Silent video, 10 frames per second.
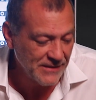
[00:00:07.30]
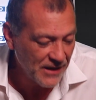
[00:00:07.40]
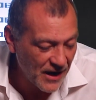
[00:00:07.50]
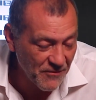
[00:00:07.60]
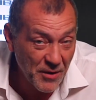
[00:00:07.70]

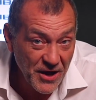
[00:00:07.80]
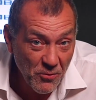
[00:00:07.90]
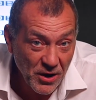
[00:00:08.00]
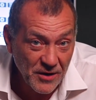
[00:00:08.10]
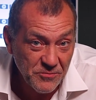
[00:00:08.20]
Hi everybody and
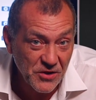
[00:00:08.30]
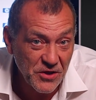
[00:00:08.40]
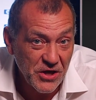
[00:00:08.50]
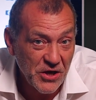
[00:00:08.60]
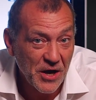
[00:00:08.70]
welcome to
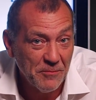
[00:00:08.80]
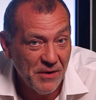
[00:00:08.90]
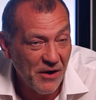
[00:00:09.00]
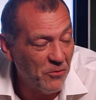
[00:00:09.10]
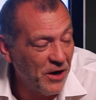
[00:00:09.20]
the
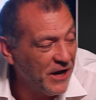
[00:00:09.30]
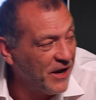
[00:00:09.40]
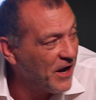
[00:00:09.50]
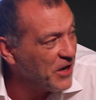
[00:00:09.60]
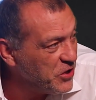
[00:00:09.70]

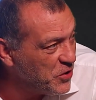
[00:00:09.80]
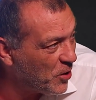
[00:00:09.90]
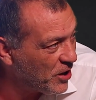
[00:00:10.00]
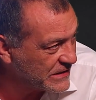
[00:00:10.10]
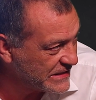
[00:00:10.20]
Betway
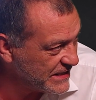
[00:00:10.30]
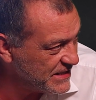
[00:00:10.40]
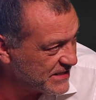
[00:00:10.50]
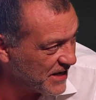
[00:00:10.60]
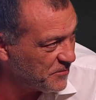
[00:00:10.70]
URC
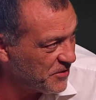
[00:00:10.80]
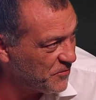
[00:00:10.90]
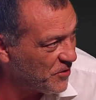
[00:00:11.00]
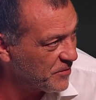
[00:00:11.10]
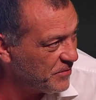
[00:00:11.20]
segment
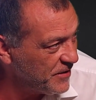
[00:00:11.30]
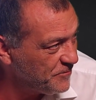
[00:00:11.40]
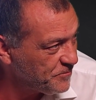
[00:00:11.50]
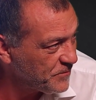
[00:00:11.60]
of rugby.